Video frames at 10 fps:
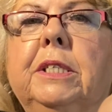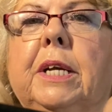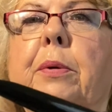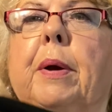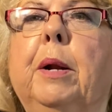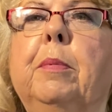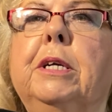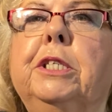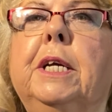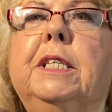like a regular
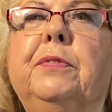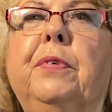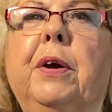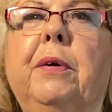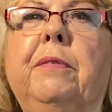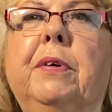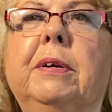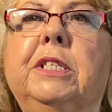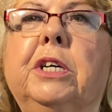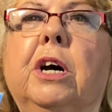brush. It's very, very
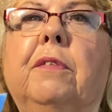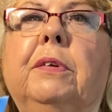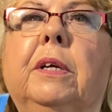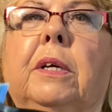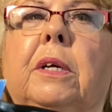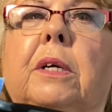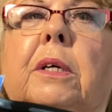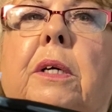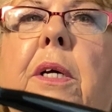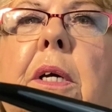soft
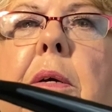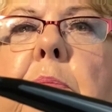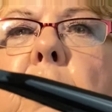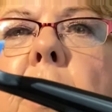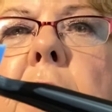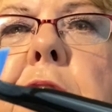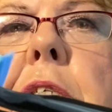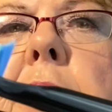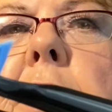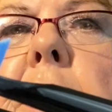brush.
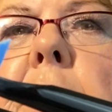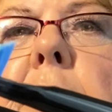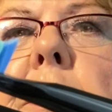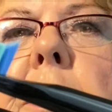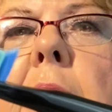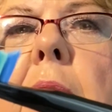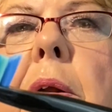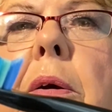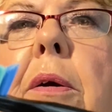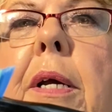It's a
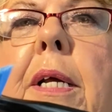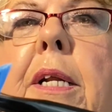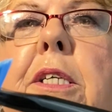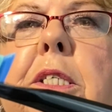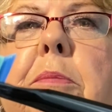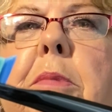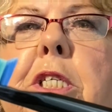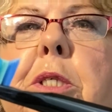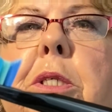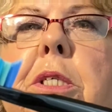color, it looks
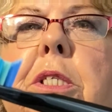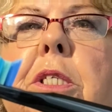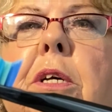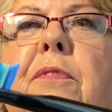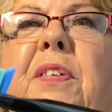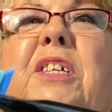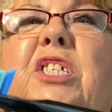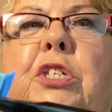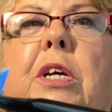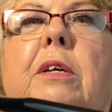much, it feels